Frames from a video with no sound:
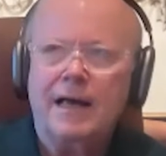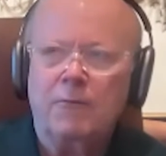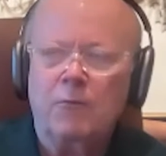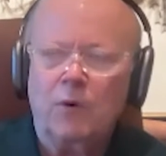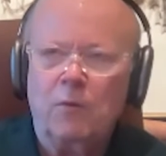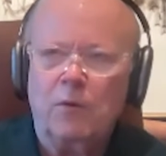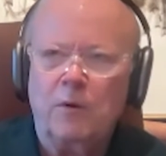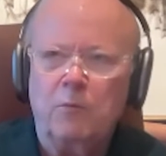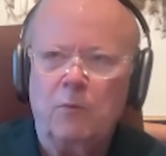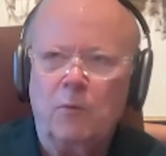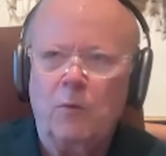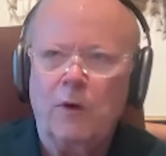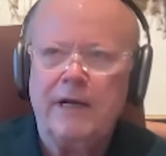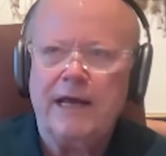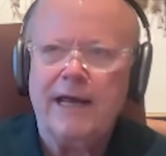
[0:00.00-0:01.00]

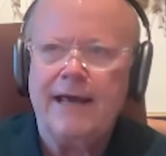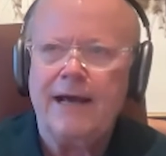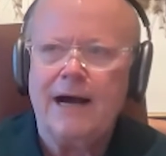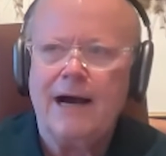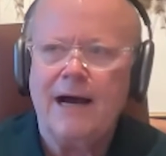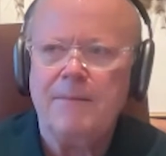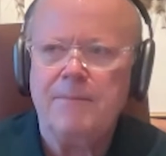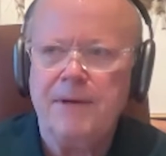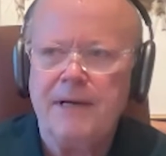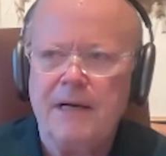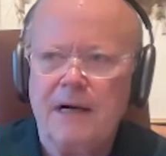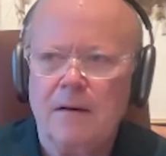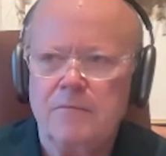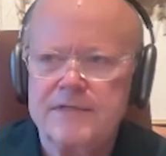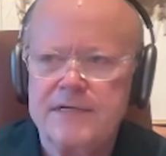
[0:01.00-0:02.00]
When AI
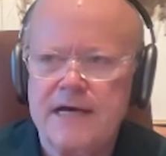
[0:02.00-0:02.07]
becomes